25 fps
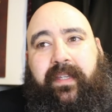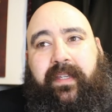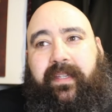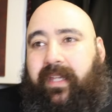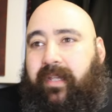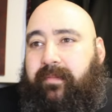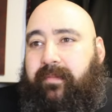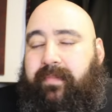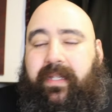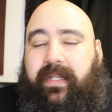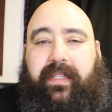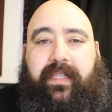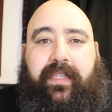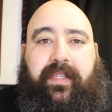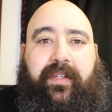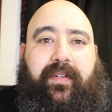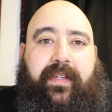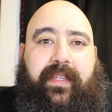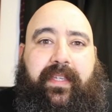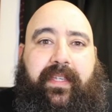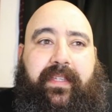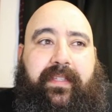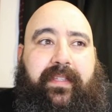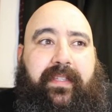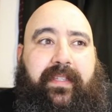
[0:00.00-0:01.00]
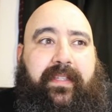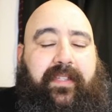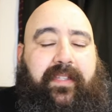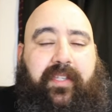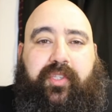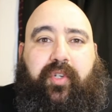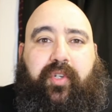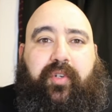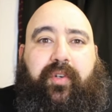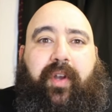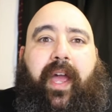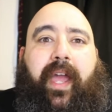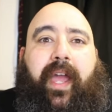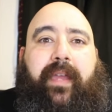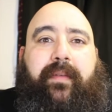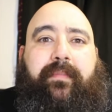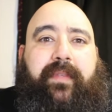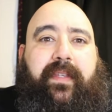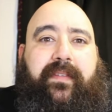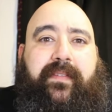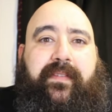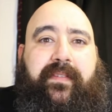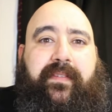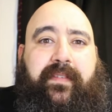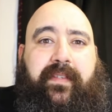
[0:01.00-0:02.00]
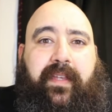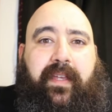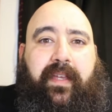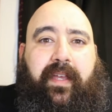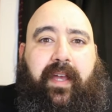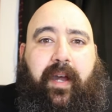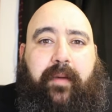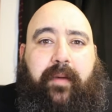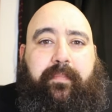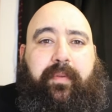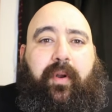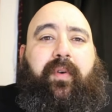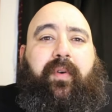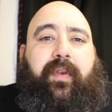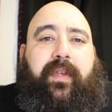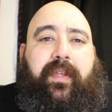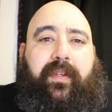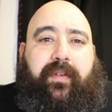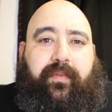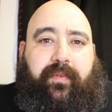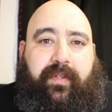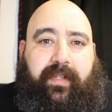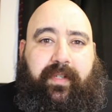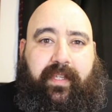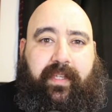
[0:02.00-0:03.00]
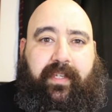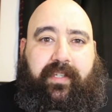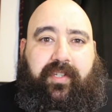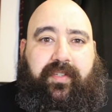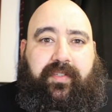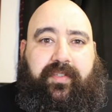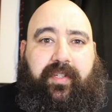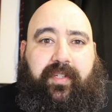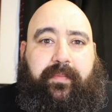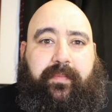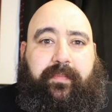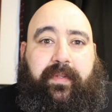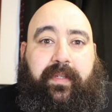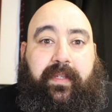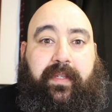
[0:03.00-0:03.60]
can be clearly described as a broken relationship.